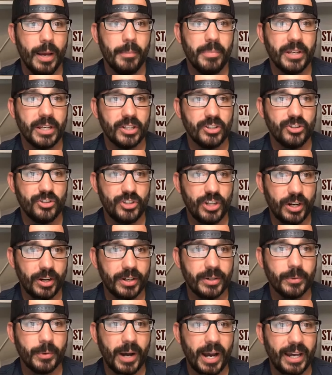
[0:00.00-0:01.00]
because
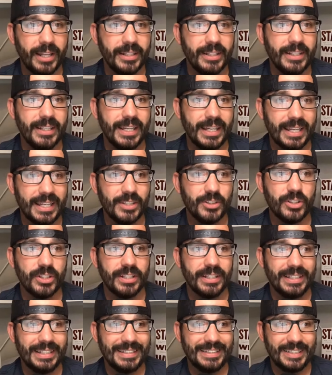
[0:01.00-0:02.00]
Jared Wiley is
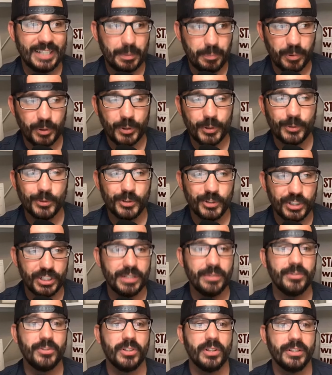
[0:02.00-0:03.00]
the typical
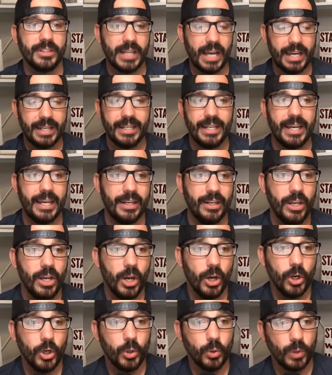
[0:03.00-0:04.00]
Chiefs tight end
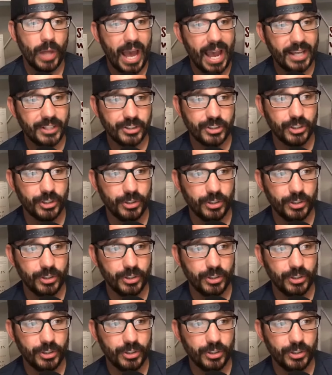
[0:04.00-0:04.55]
who last year,